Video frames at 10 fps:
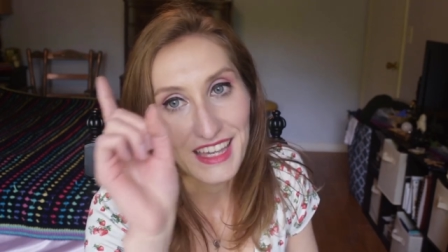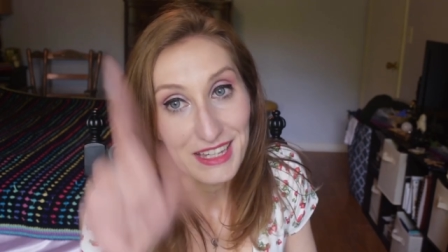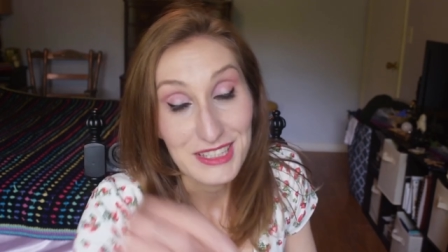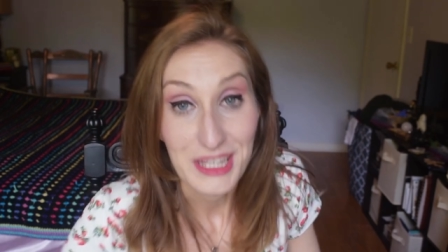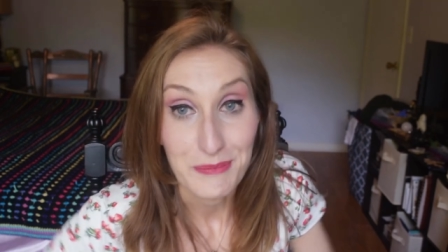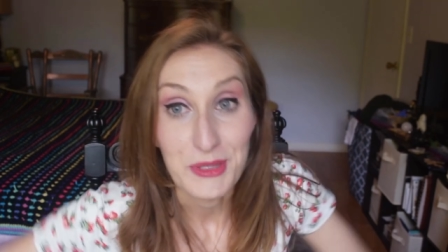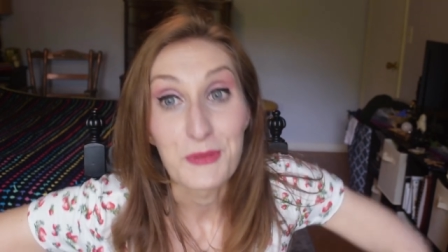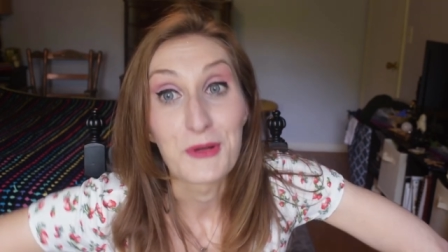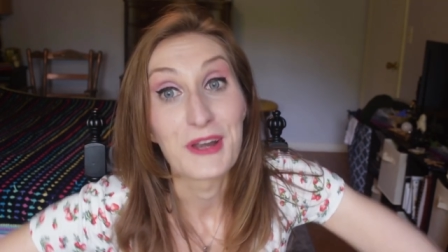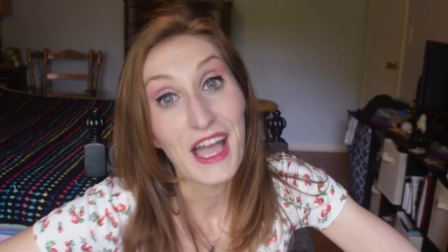Except
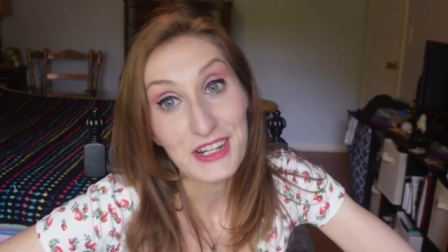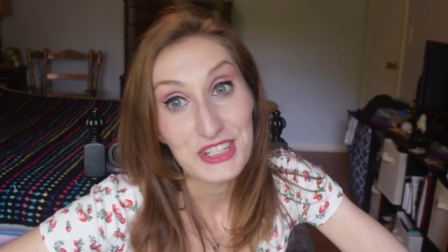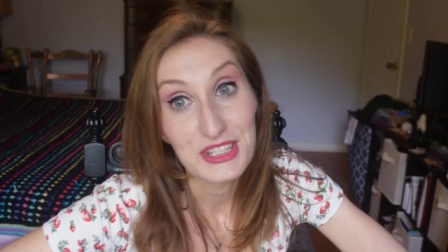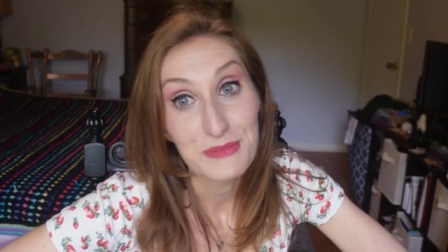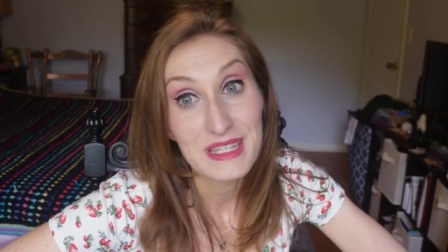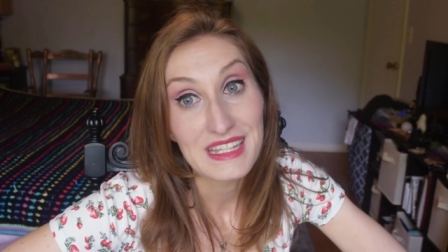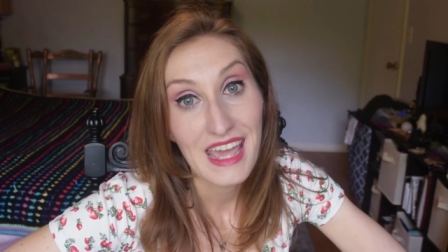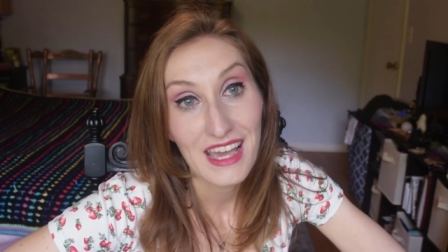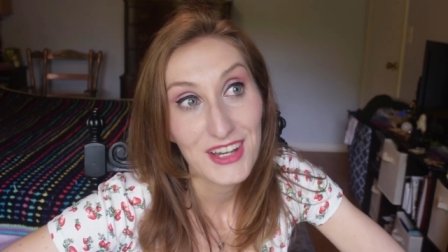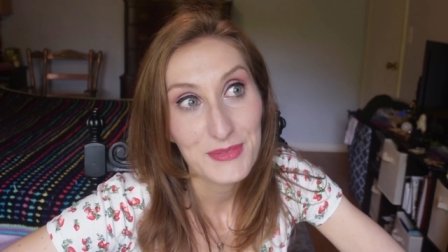it won't actually be
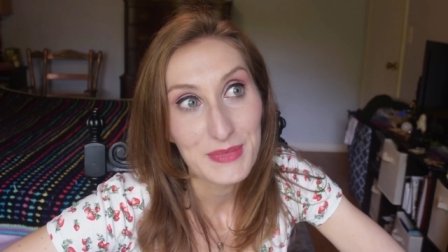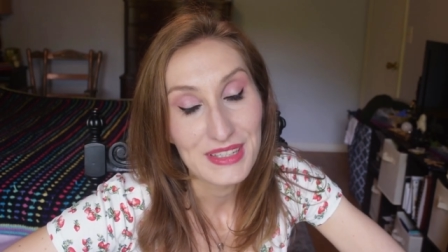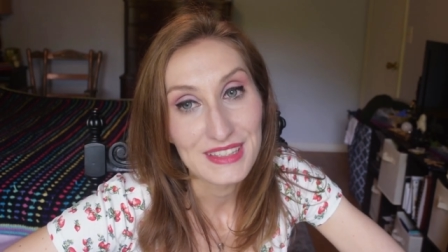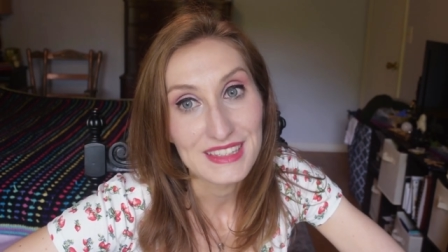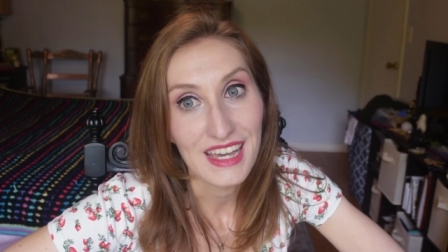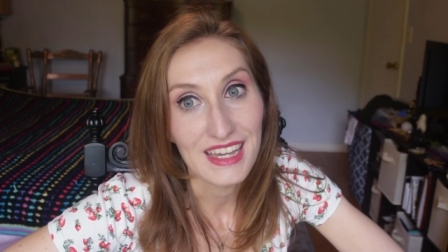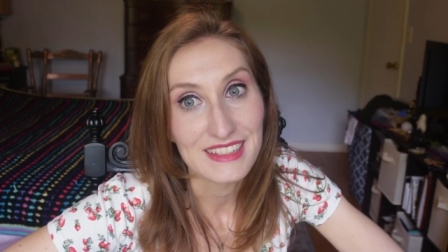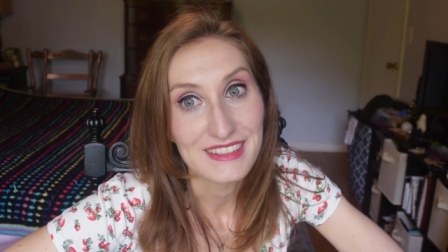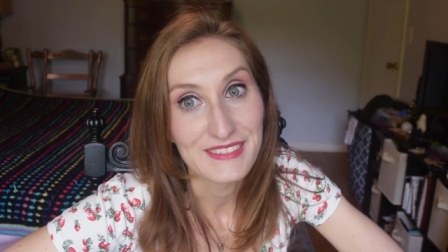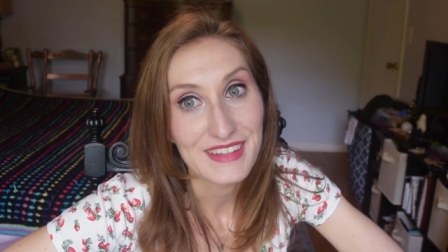now because
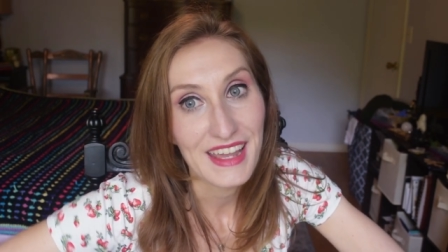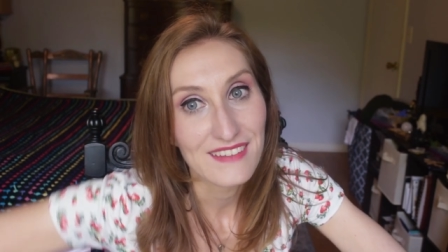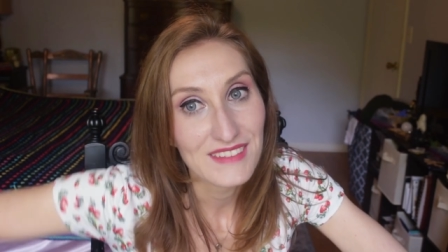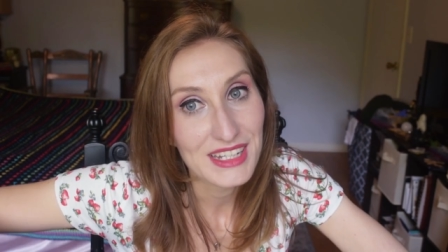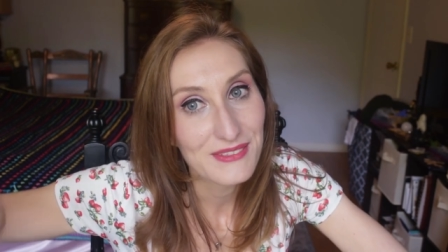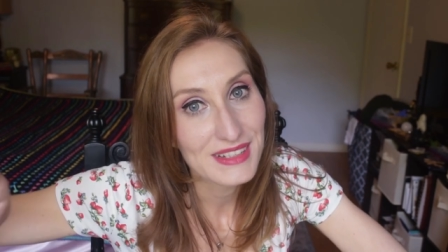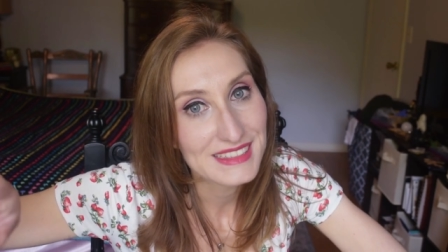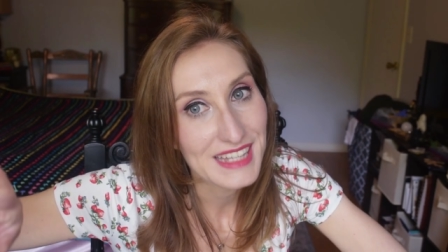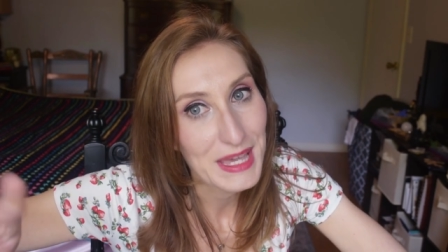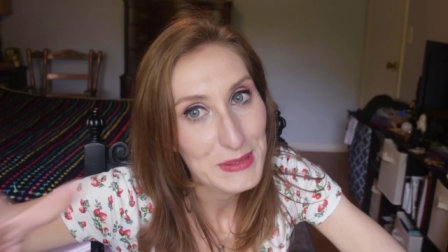I don't have
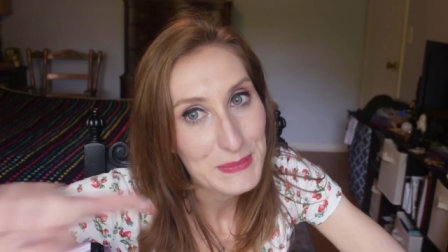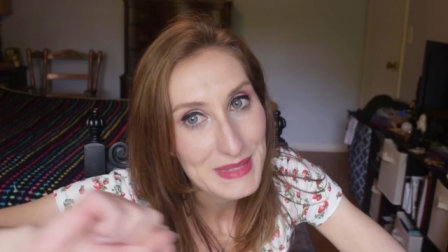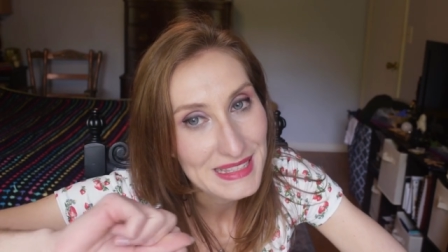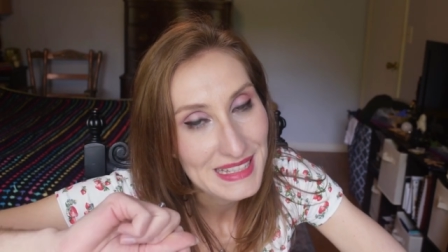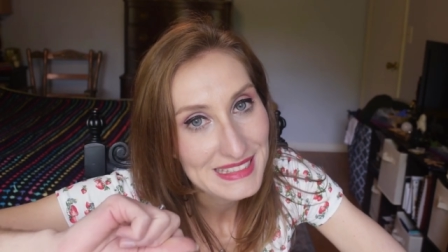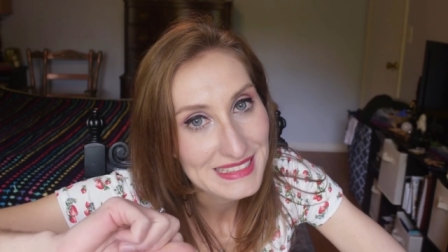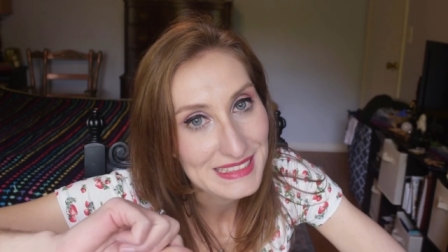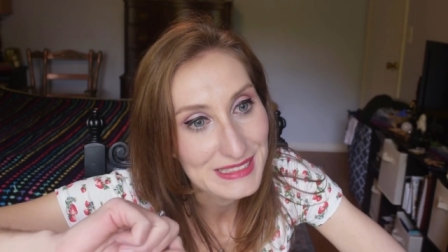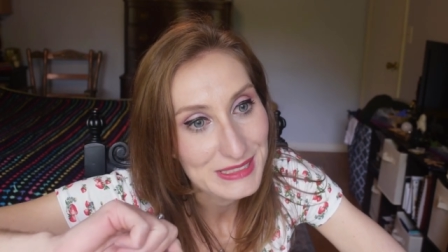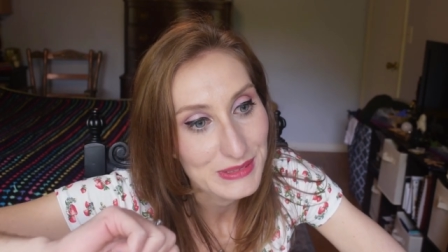anyone to help me lace it
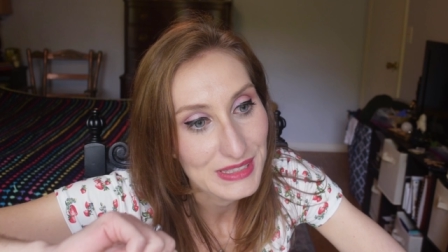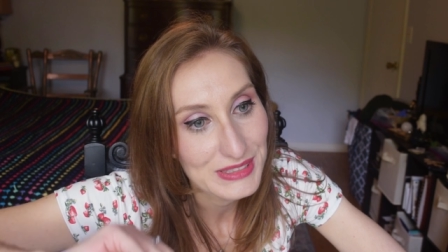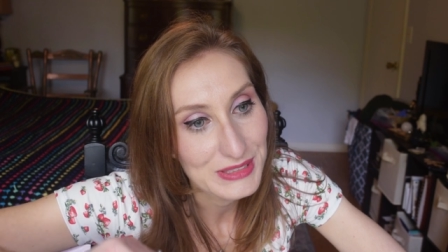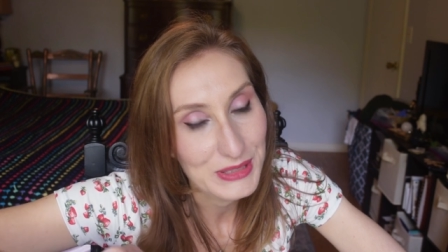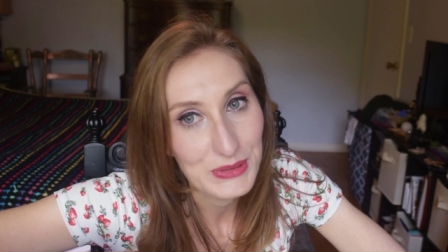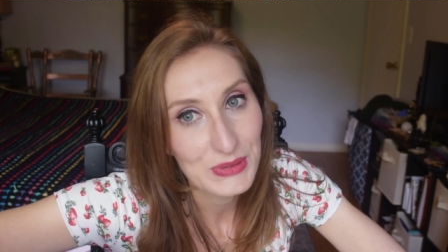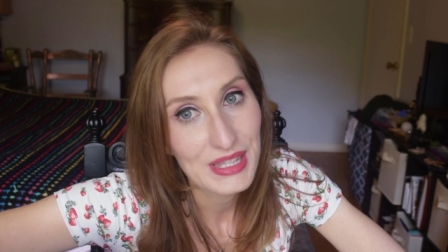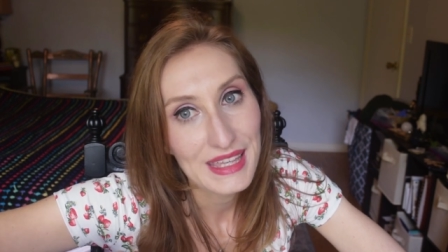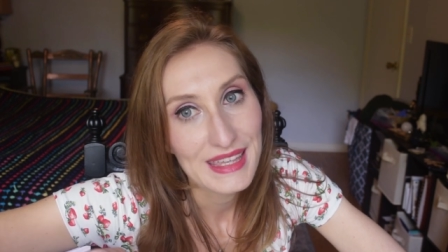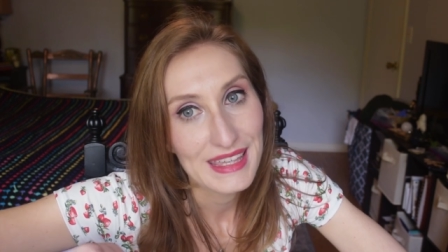into it, so
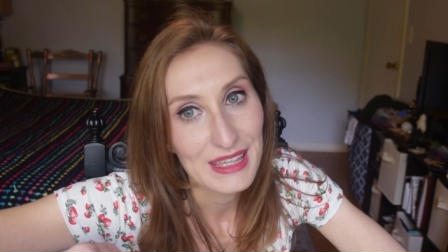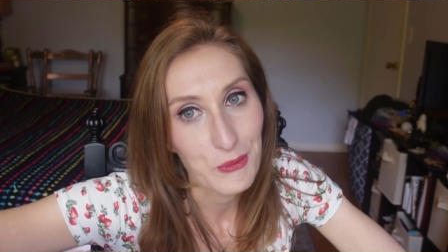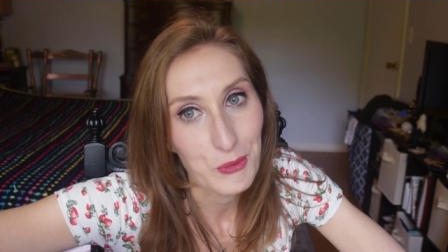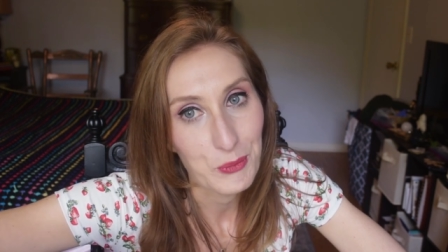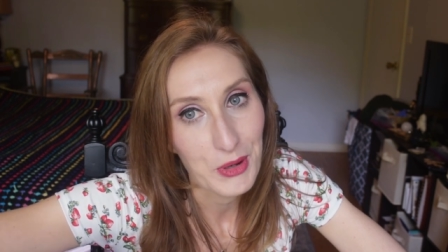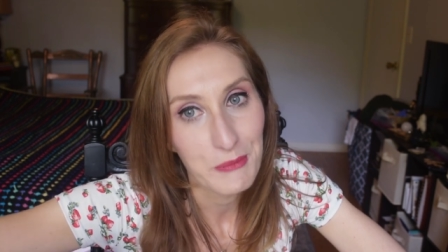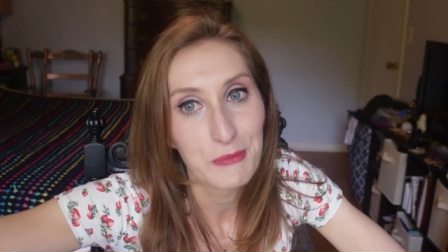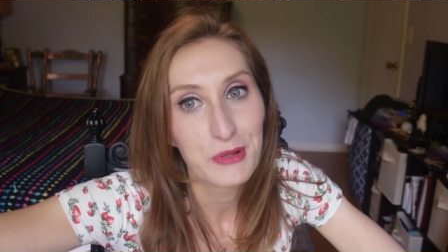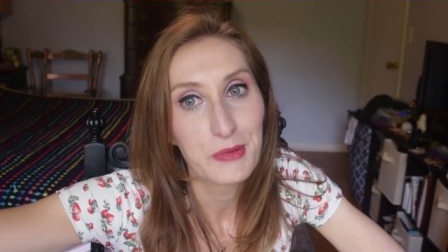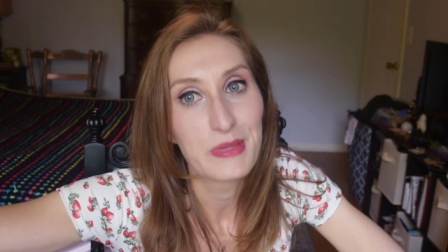it will
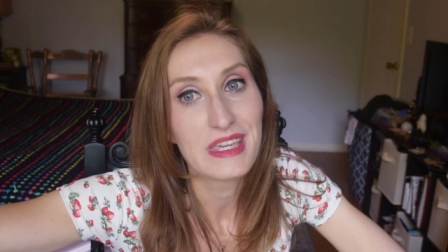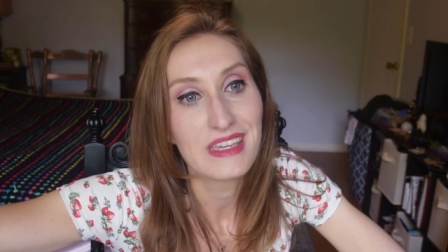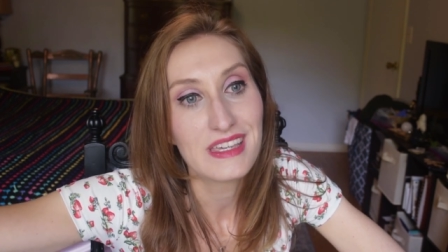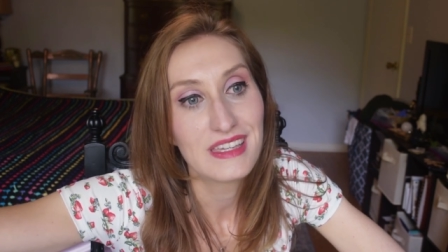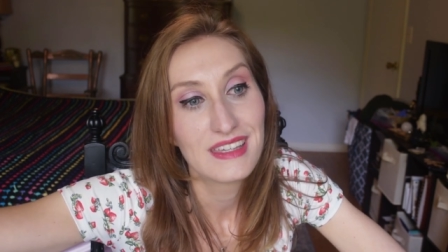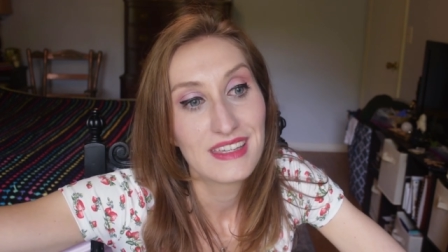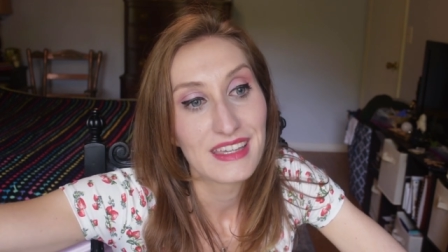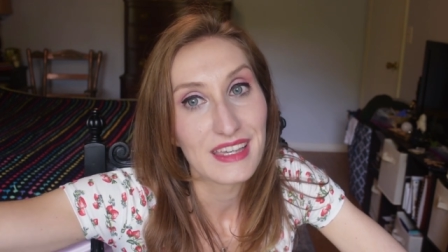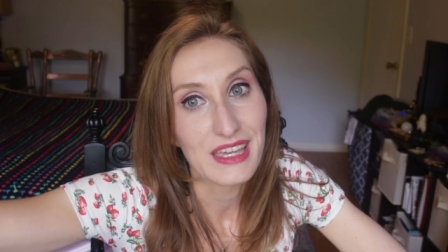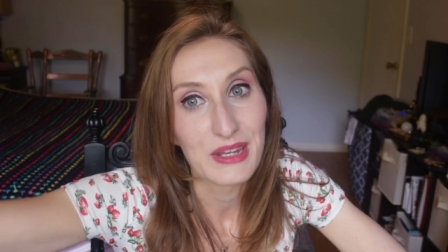probably be
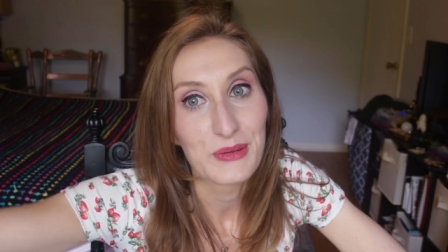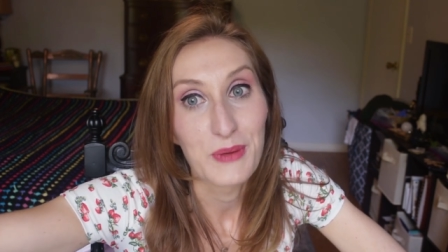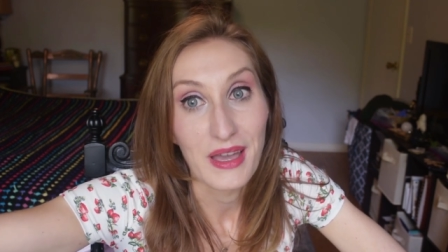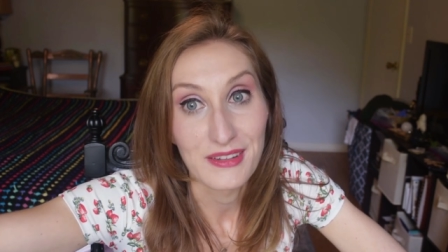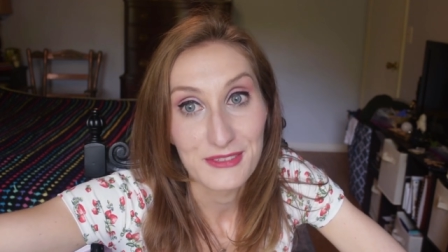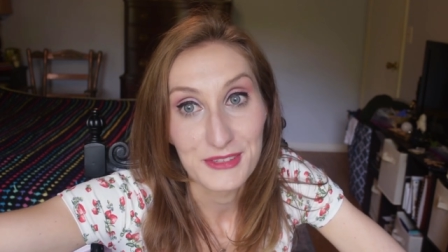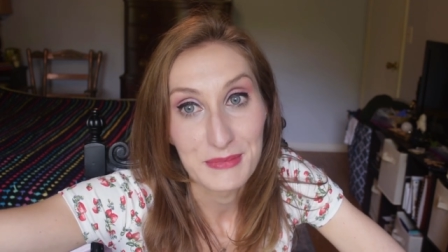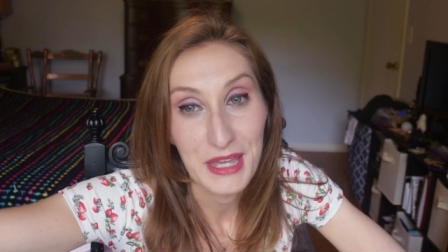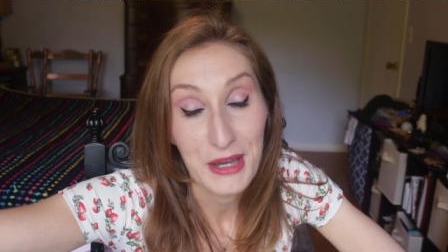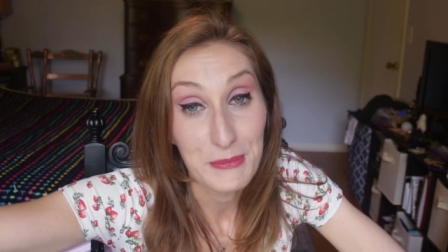in a while
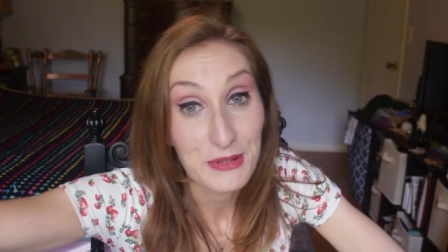from now.